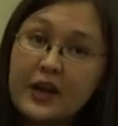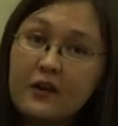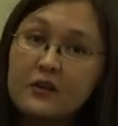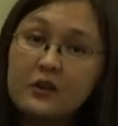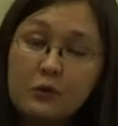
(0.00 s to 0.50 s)
we
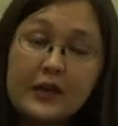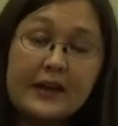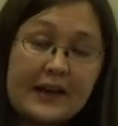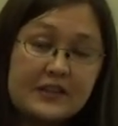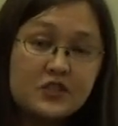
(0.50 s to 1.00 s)
can ask
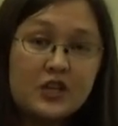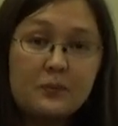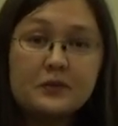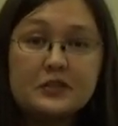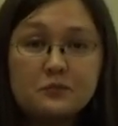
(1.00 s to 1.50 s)
Japanese
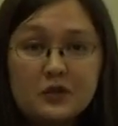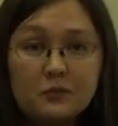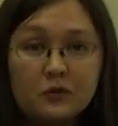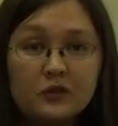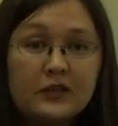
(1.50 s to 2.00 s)
people
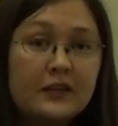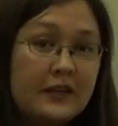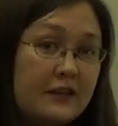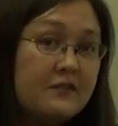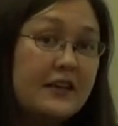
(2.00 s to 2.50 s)
if
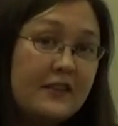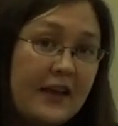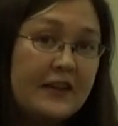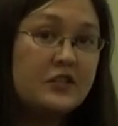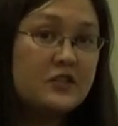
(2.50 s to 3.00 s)
they like
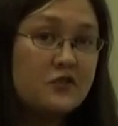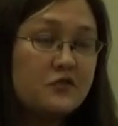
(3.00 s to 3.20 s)
desserts.